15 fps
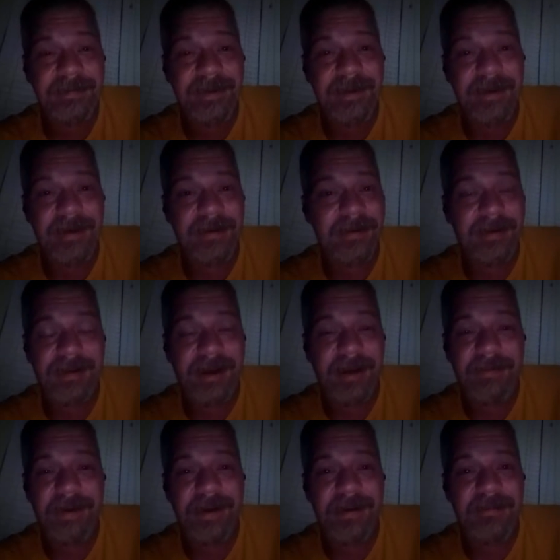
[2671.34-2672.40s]
You know,
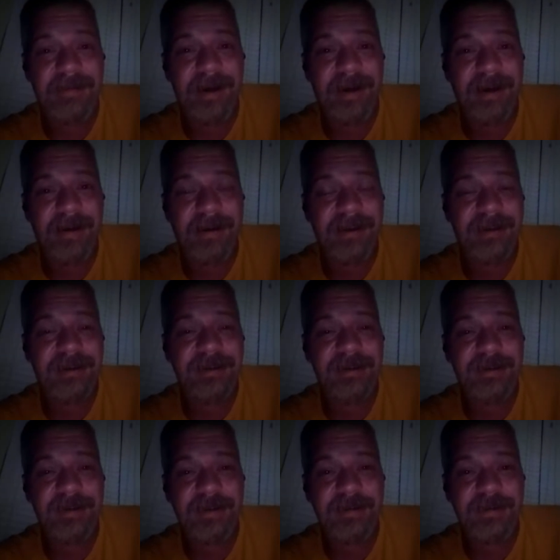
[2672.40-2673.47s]
life ain't about all this
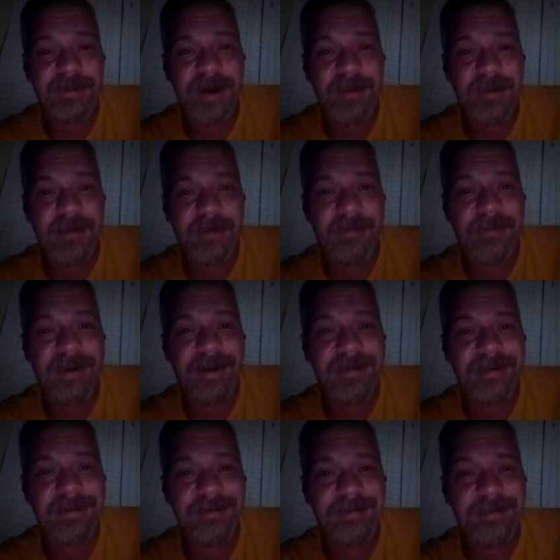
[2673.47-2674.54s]
YouTube drama,
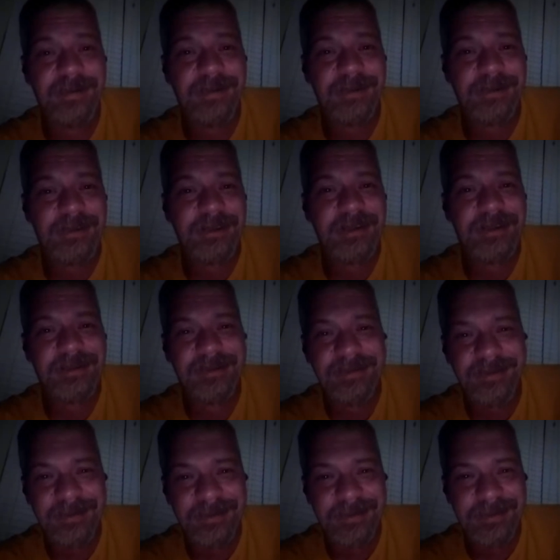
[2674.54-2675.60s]
fighting bullshit.
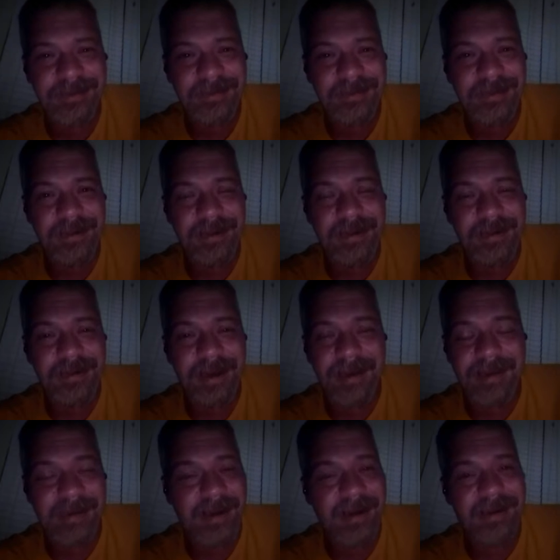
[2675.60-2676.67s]
You know,
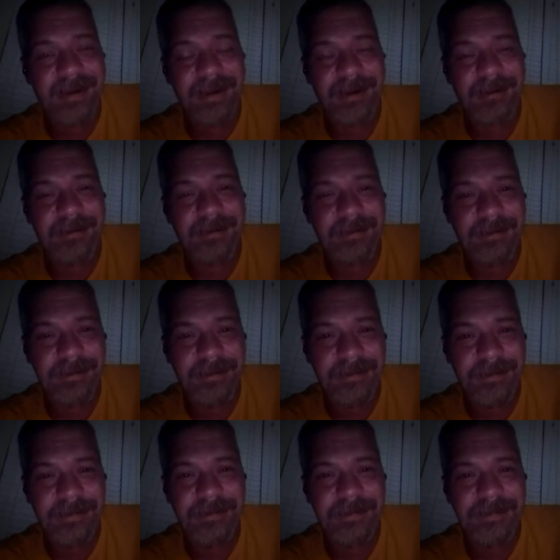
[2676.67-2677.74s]
that's not life.
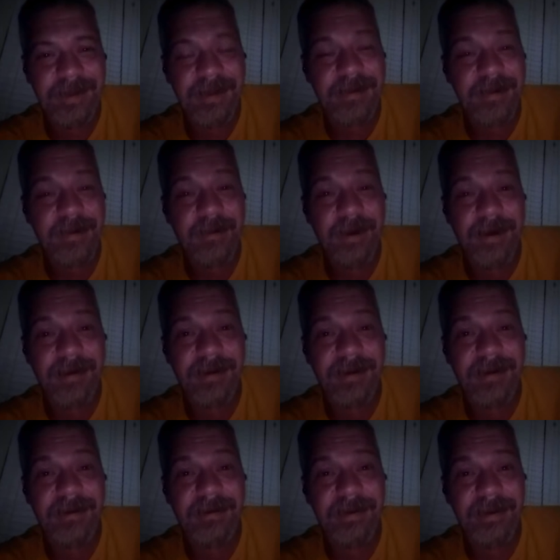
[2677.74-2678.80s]
That's no way to
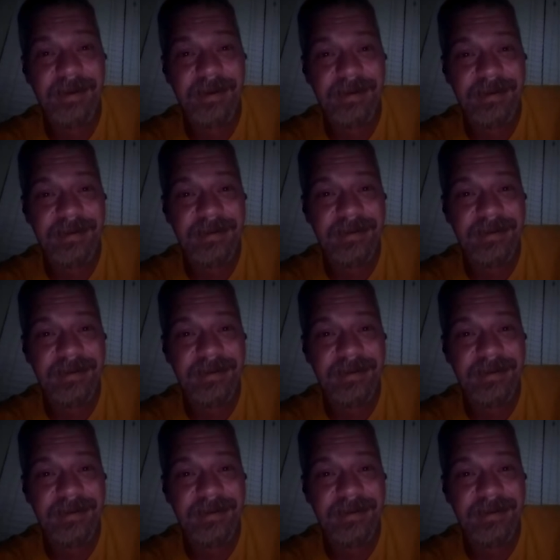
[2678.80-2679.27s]
live either.